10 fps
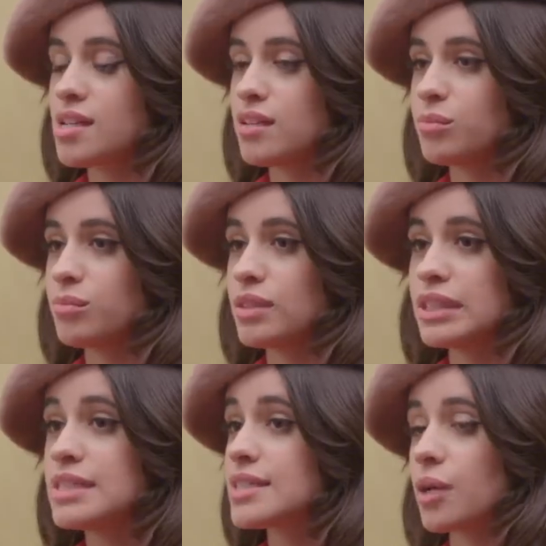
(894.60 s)

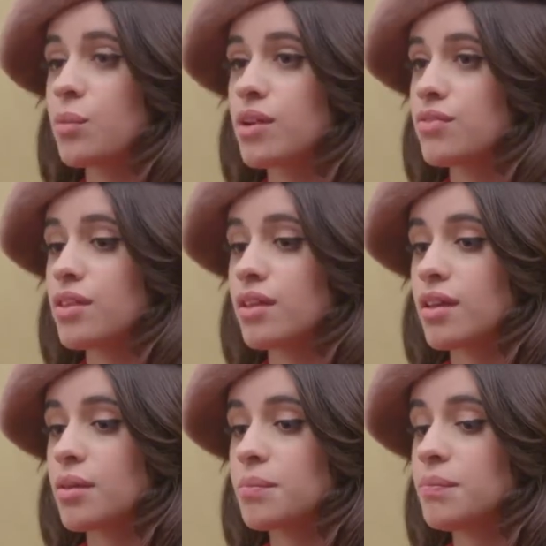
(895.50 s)
he, he's like one
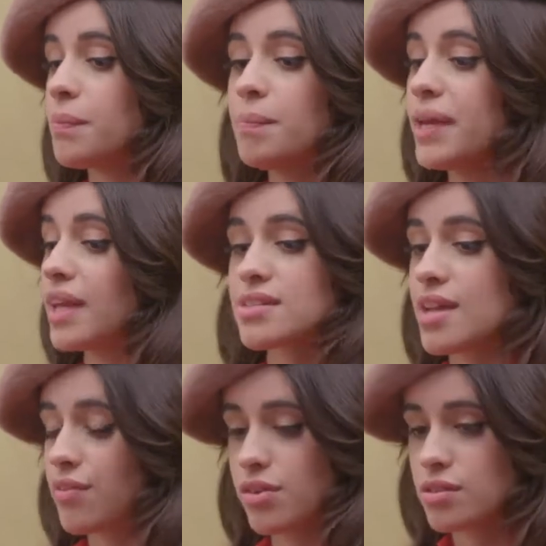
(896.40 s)
of the
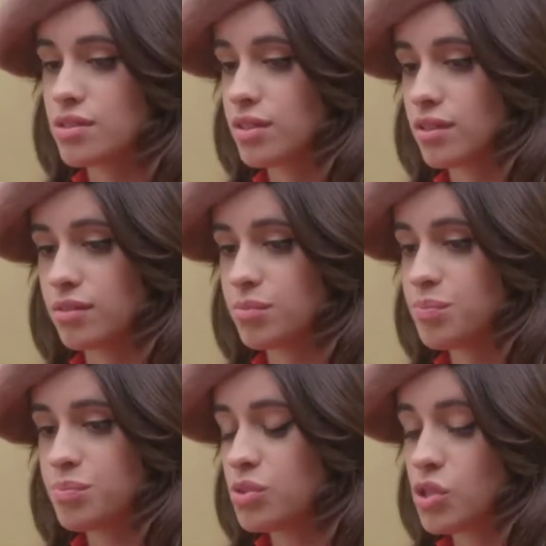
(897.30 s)
biggest ever
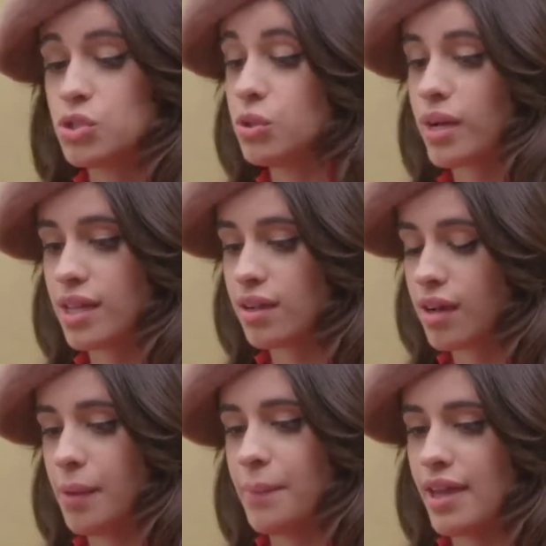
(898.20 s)
to, to
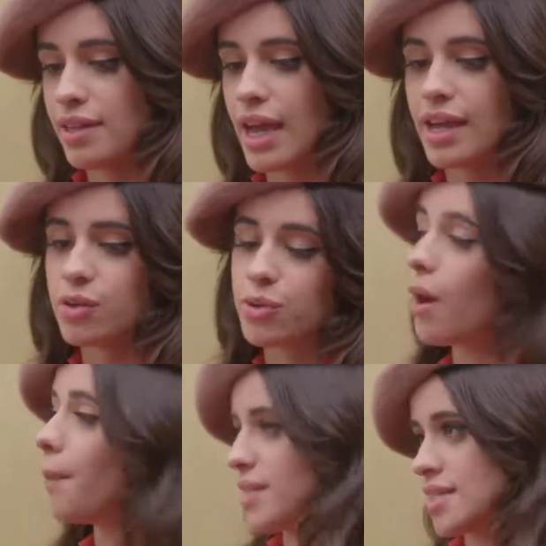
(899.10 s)
do it. Um, and
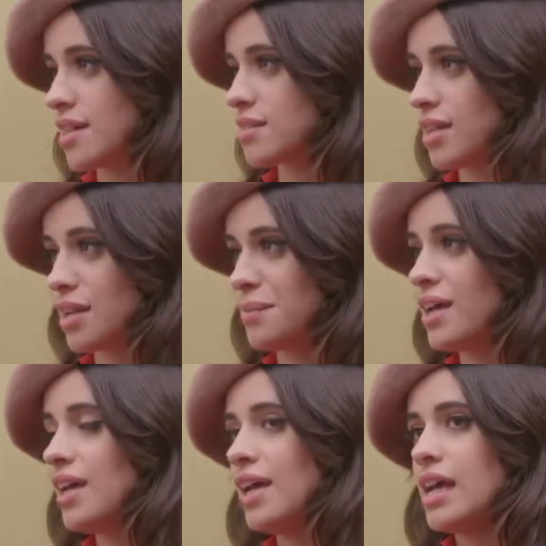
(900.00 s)
I grew up listening
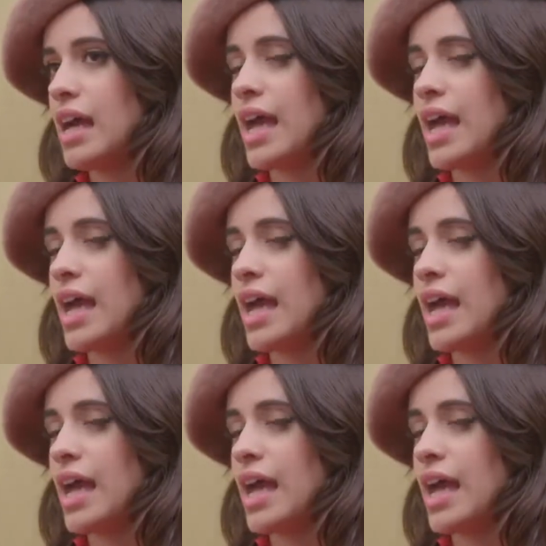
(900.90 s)
to him.